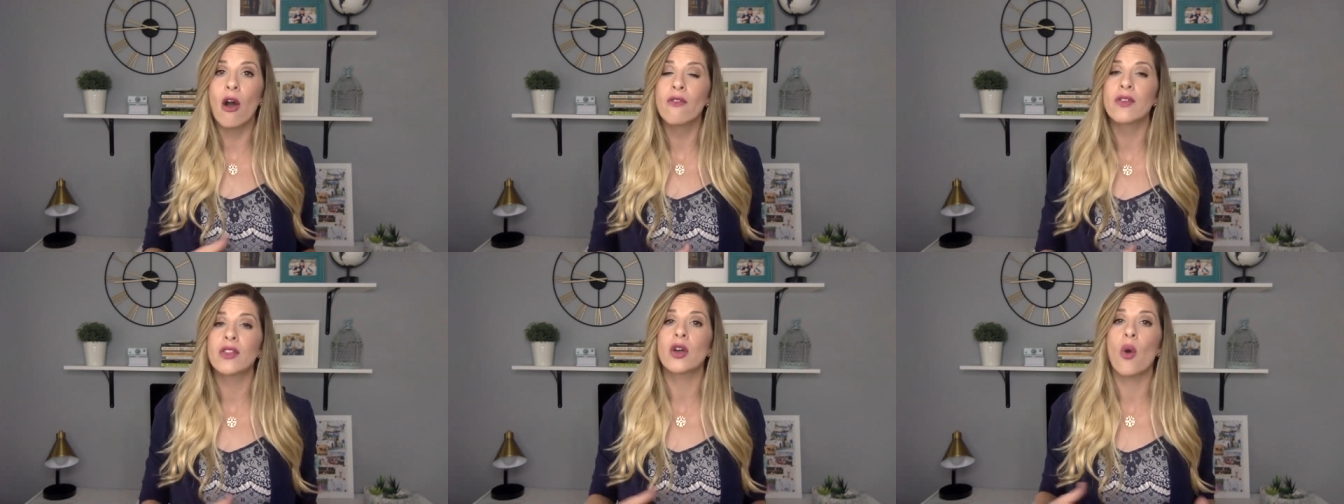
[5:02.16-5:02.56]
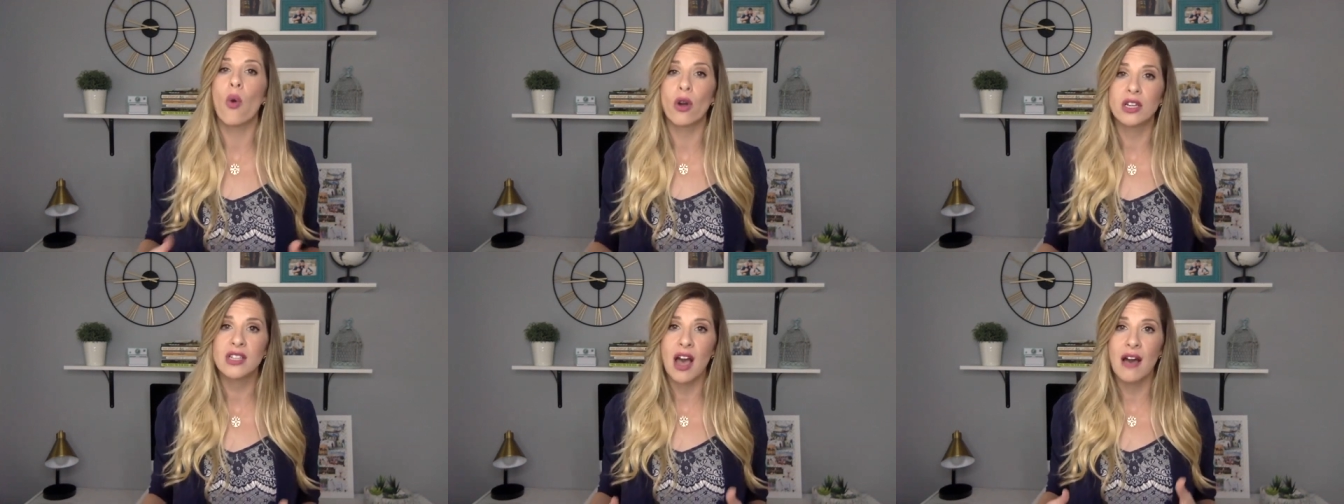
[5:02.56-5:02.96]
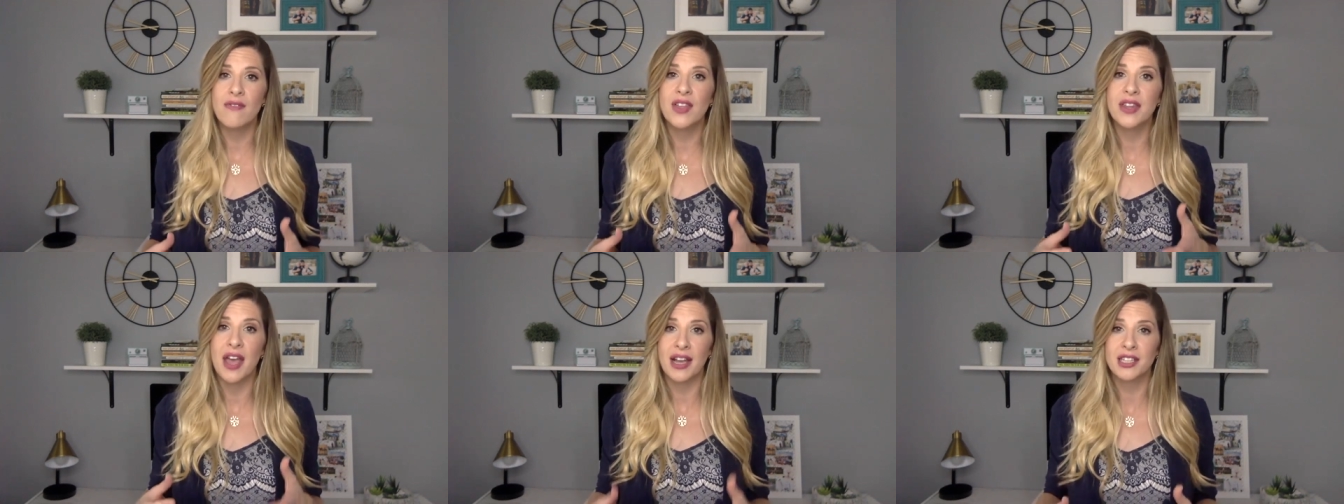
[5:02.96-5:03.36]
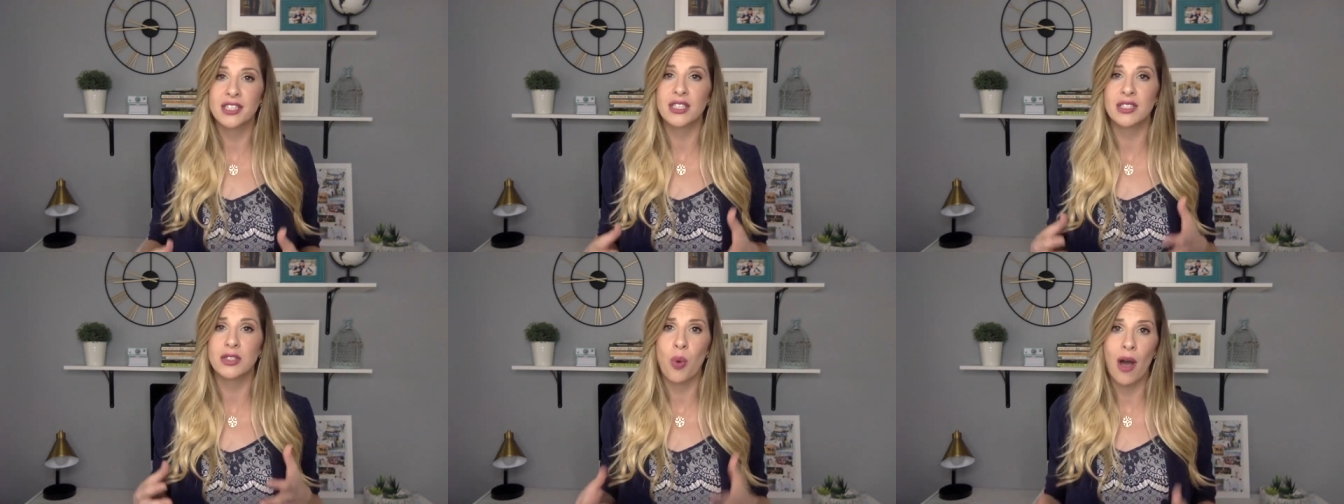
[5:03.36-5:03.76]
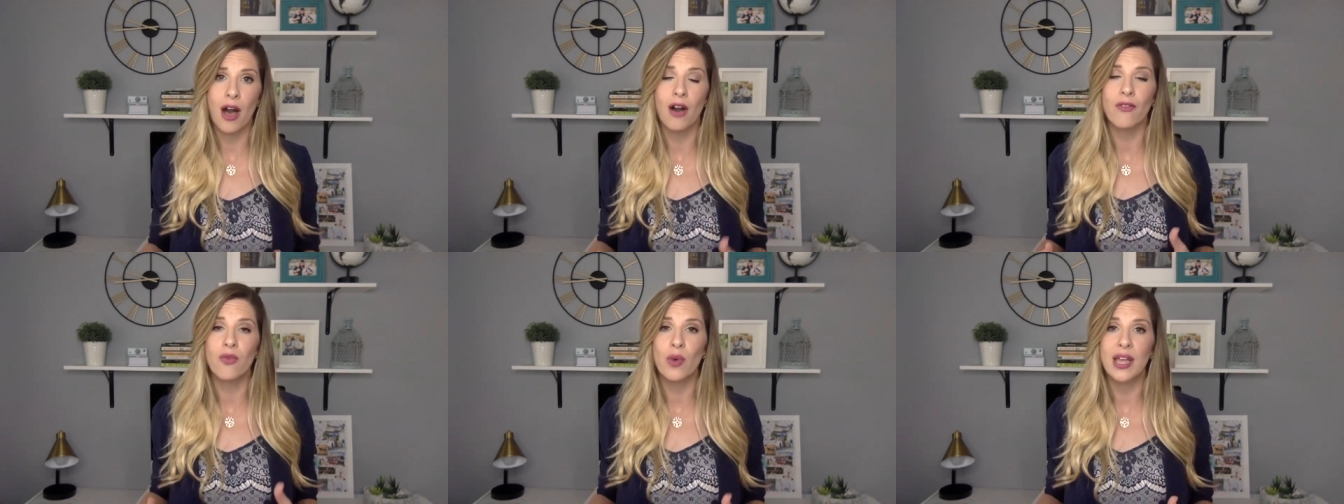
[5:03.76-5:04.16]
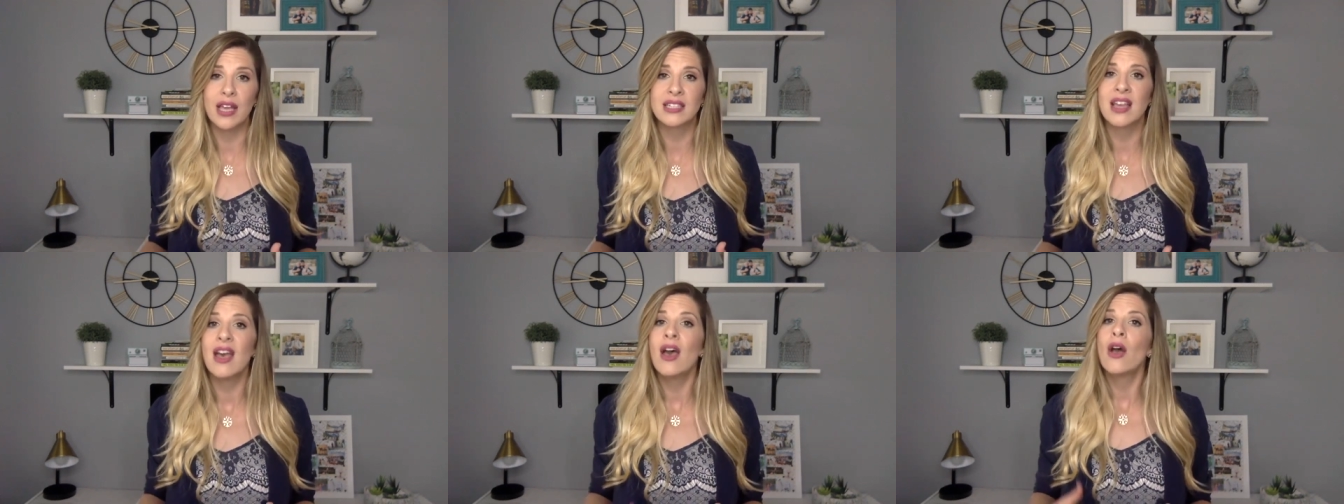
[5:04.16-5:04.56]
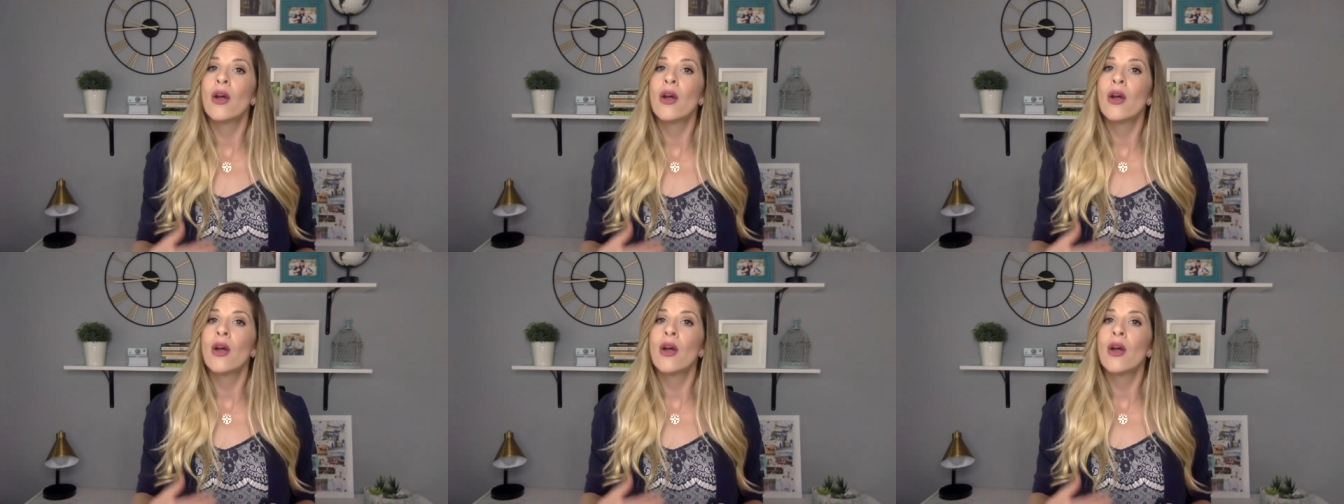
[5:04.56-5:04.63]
over the course of the next 12 weeks.